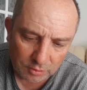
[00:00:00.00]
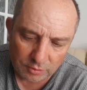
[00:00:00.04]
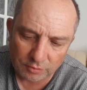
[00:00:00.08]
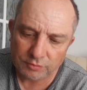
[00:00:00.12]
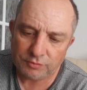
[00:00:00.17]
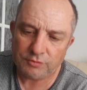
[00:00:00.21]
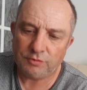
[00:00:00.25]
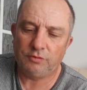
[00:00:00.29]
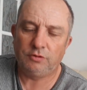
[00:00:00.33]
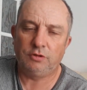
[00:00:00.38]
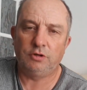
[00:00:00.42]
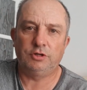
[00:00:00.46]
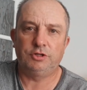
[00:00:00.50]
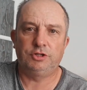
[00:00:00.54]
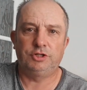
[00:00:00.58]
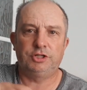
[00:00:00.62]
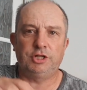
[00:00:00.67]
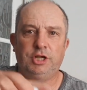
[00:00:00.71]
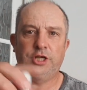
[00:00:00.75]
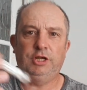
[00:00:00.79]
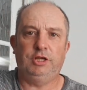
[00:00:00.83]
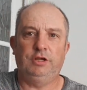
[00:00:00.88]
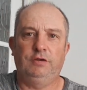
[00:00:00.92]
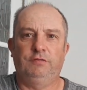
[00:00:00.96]
So I've got to
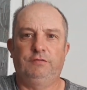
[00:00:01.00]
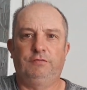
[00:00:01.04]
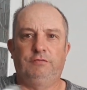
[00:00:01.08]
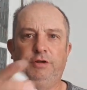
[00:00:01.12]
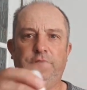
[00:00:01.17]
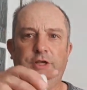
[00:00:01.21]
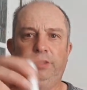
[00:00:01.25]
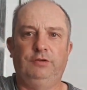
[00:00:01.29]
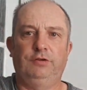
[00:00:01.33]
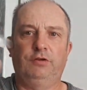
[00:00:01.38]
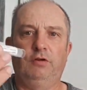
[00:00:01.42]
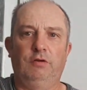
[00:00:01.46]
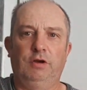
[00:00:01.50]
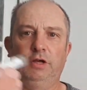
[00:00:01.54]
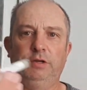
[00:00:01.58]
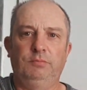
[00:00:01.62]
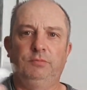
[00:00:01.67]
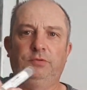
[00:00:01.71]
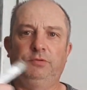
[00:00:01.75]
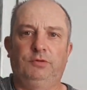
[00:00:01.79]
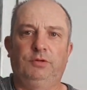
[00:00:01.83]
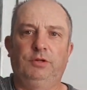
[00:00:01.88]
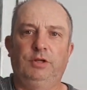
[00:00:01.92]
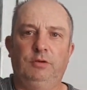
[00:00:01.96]
shake it 3
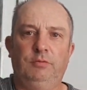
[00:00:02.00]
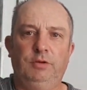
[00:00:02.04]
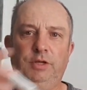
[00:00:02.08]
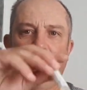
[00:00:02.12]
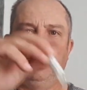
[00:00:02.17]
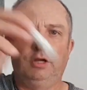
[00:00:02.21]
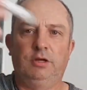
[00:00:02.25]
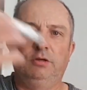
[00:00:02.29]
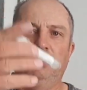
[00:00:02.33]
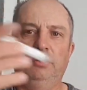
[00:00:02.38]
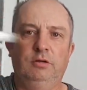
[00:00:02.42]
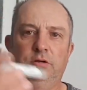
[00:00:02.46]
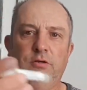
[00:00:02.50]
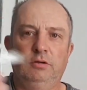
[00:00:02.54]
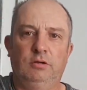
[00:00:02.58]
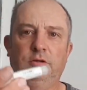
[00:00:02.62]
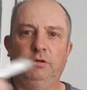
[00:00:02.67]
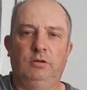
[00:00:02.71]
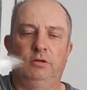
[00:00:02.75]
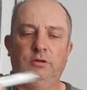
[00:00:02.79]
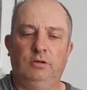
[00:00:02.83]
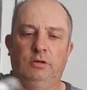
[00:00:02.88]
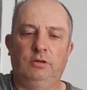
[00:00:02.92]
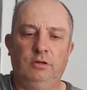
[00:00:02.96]
times. Here we go.
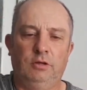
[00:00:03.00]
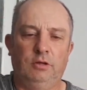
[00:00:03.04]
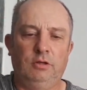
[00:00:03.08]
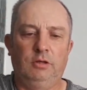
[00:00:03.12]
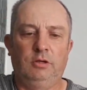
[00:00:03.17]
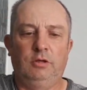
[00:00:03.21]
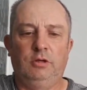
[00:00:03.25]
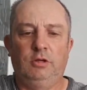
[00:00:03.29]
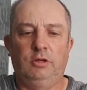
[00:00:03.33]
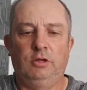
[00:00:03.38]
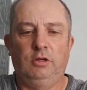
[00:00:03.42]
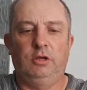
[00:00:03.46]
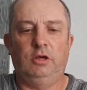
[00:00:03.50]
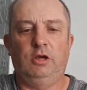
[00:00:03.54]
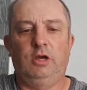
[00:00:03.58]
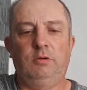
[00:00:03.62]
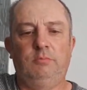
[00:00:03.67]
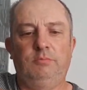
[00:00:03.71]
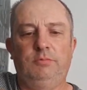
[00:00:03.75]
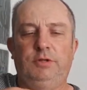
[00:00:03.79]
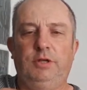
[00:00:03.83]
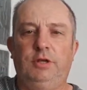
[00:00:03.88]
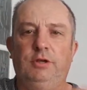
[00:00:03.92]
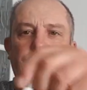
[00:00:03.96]
Up
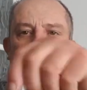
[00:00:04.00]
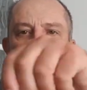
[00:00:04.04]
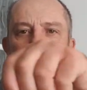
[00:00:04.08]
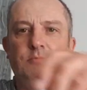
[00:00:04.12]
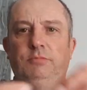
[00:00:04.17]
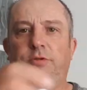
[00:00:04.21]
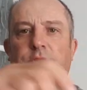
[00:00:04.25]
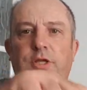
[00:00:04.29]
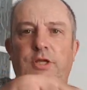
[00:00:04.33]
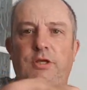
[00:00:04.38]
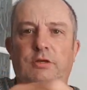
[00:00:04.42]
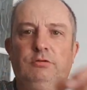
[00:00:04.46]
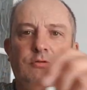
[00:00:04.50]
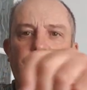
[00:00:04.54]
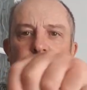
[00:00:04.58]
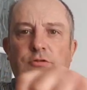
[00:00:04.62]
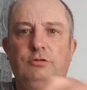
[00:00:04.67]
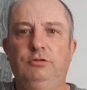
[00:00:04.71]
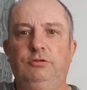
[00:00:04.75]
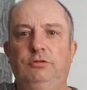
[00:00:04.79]
and down, up and down.